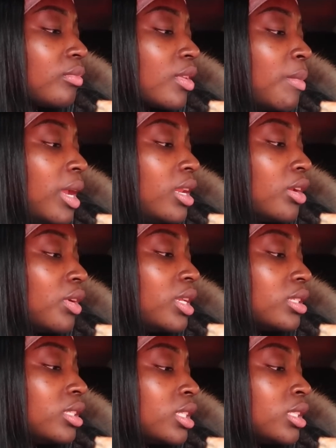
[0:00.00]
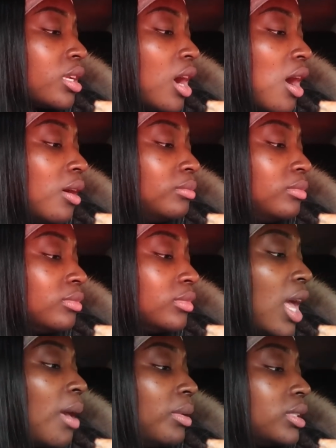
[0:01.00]
main ingredients is just um
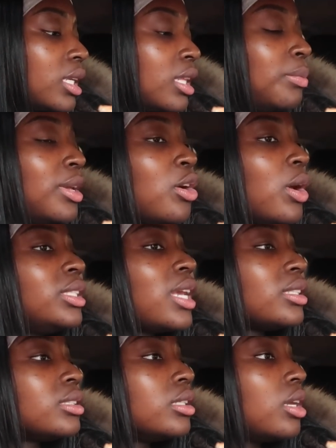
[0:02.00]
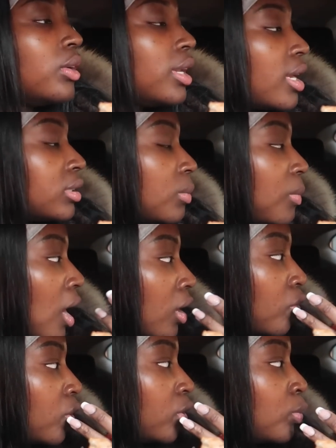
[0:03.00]
that basically. But no, it tastes good though, and it has some
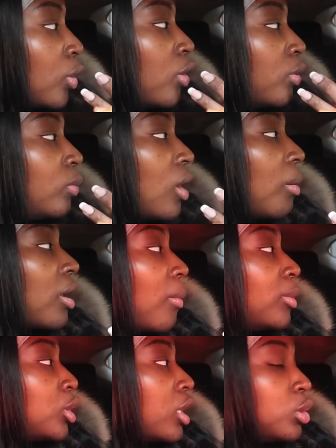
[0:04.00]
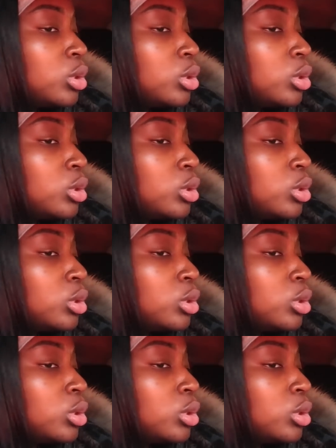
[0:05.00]
olive oil bowl. I'm gonna get my cheddar.